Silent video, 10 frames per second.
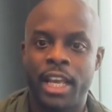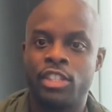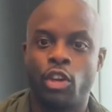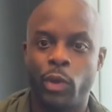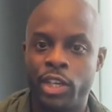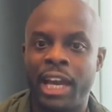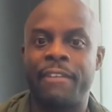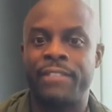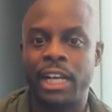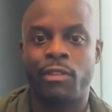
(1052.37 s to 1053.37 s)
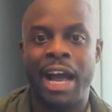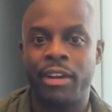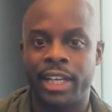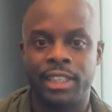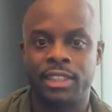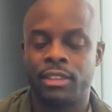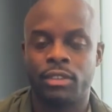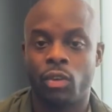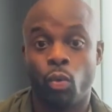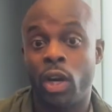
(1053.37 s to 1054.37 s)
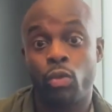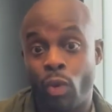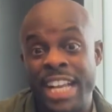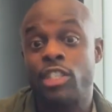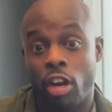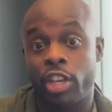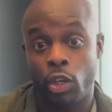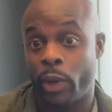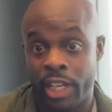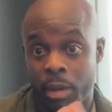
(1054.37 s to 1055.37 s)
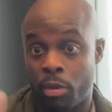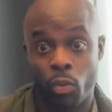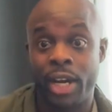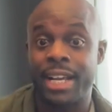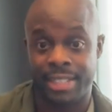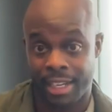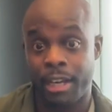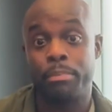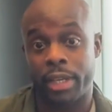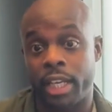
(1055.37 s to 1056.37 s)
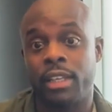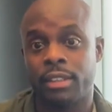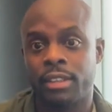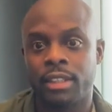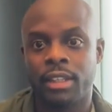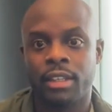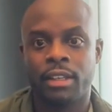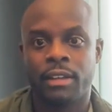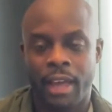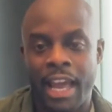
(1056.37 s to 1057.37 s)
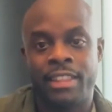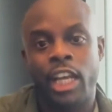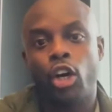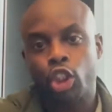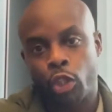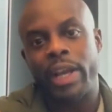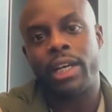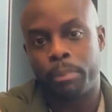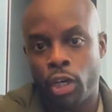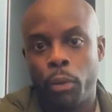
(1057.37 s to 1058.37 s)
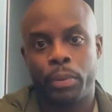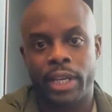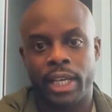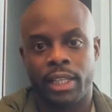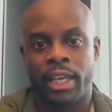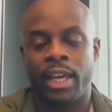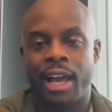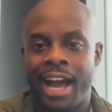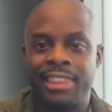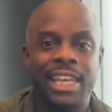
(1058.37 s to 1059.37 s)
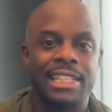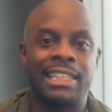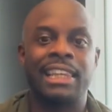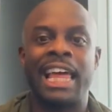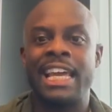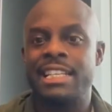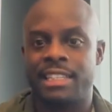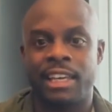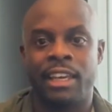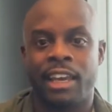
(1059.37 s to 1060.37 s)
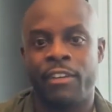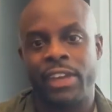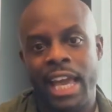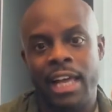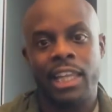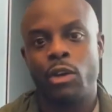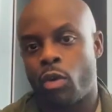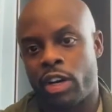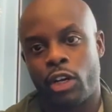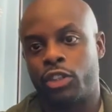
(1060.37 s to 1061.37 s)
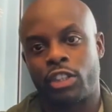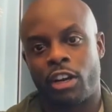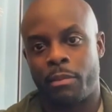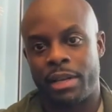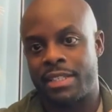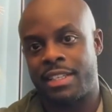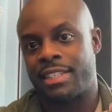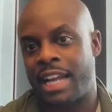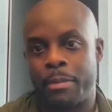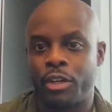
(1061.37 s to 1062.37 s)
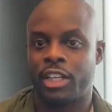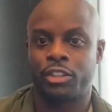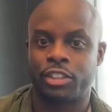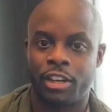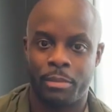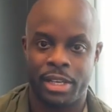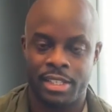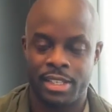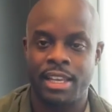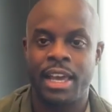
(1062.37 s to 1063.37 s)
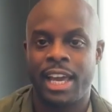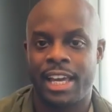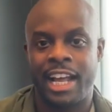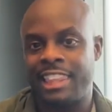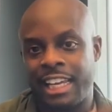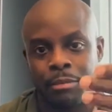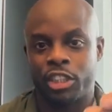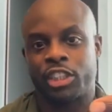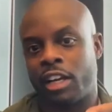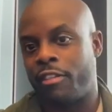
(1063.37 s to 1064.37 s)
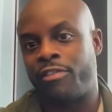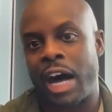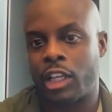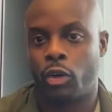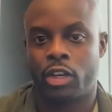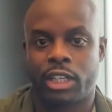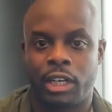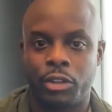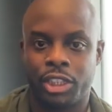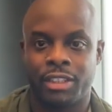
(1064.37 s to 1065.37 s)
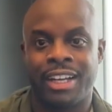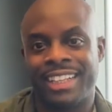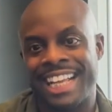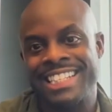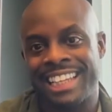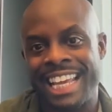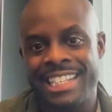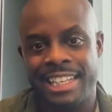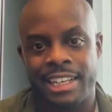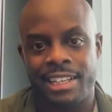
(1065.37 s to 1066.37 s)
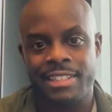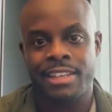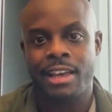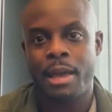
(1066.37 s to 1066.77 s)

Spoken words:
And so what you got to figure out is, what race are you in, number one, as a company? And then go train appropriately. I think it's lazy. If Kelly were to go start a business and I'm going to go start a business and I think I'm just going to follow her culture, that's laziness.